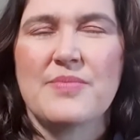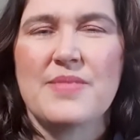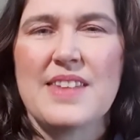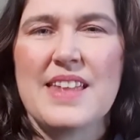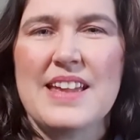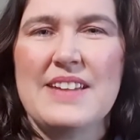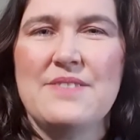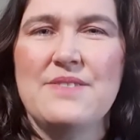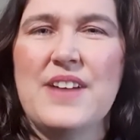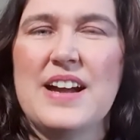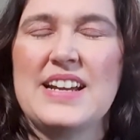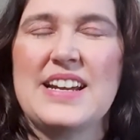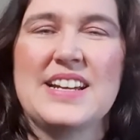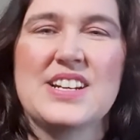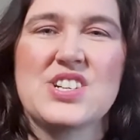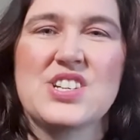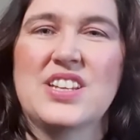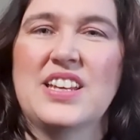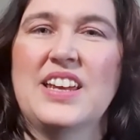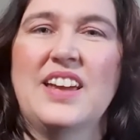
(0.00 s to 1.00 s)
in fact,
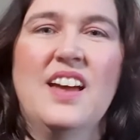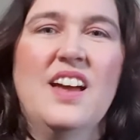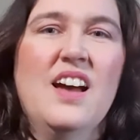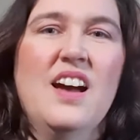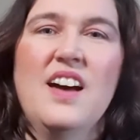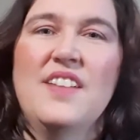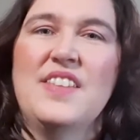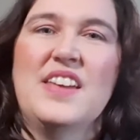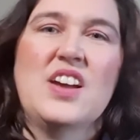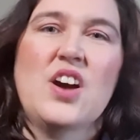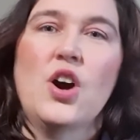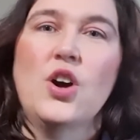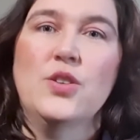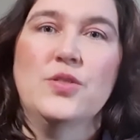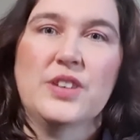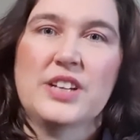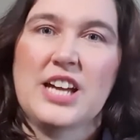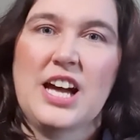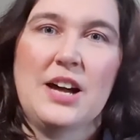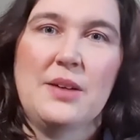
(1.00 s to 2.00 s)
actually, I think
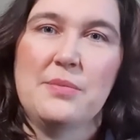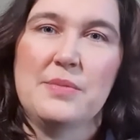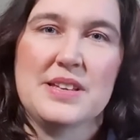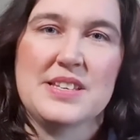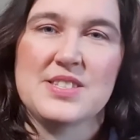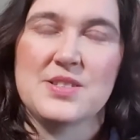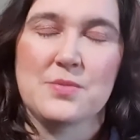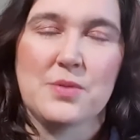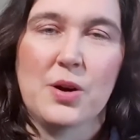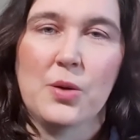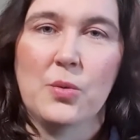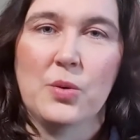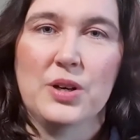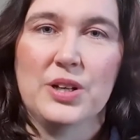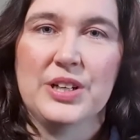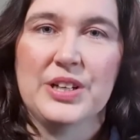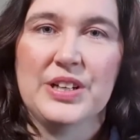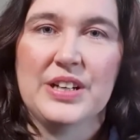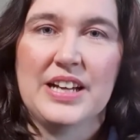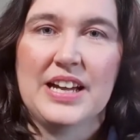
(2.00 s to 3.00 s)
overcome is the wrong
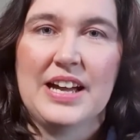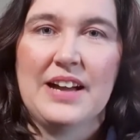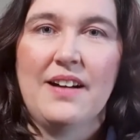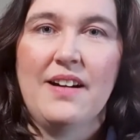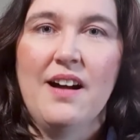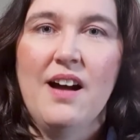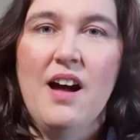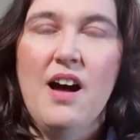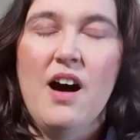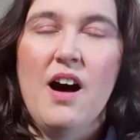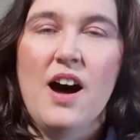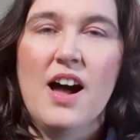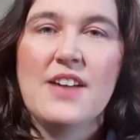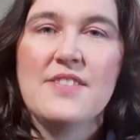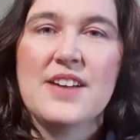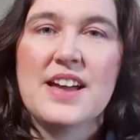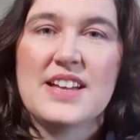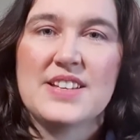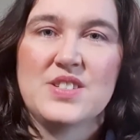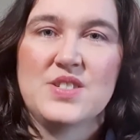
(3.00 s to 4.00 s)
word. I've
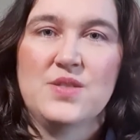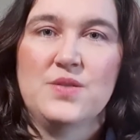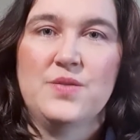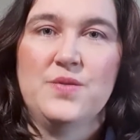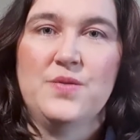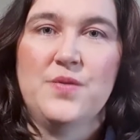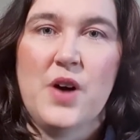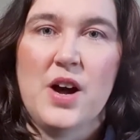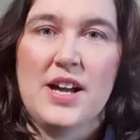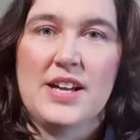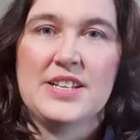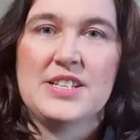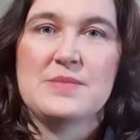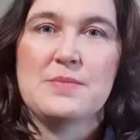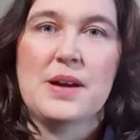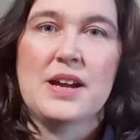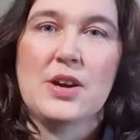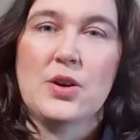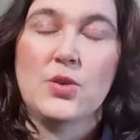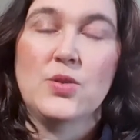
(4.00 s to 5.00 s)
had to find
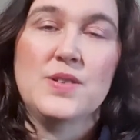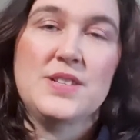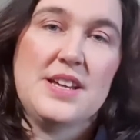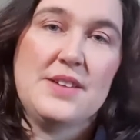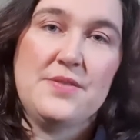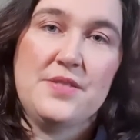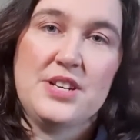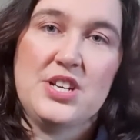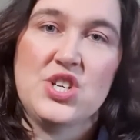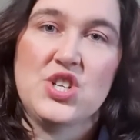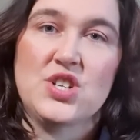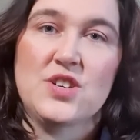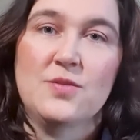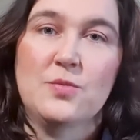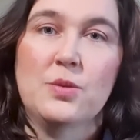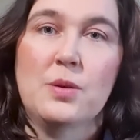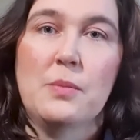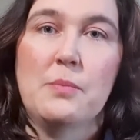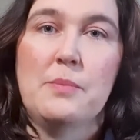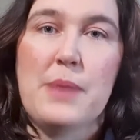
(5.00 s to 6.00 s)
my own definition of
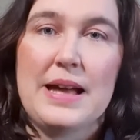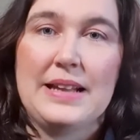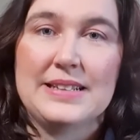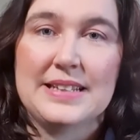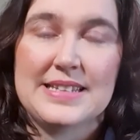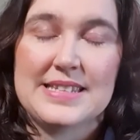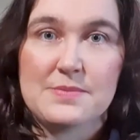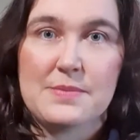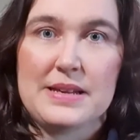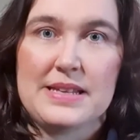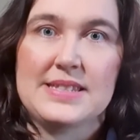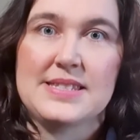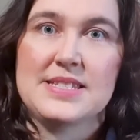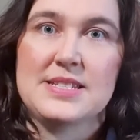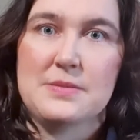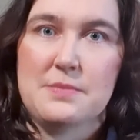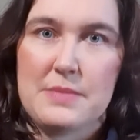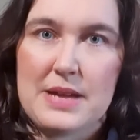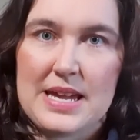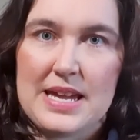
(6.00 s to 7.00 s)
what balance means to
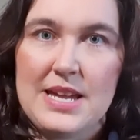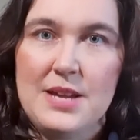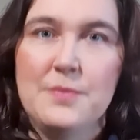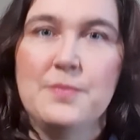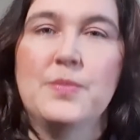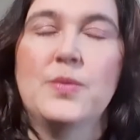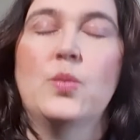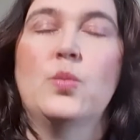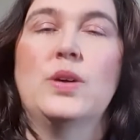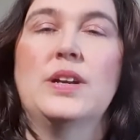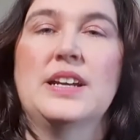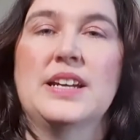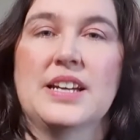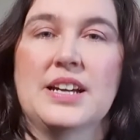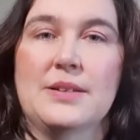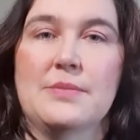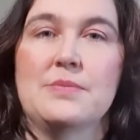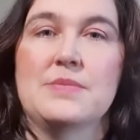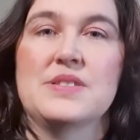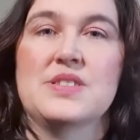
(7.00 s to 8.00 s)
me when it
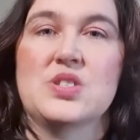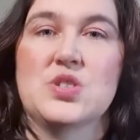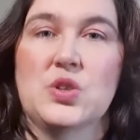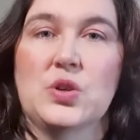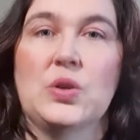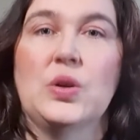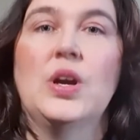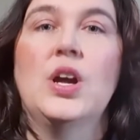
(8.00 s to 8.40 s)
comes to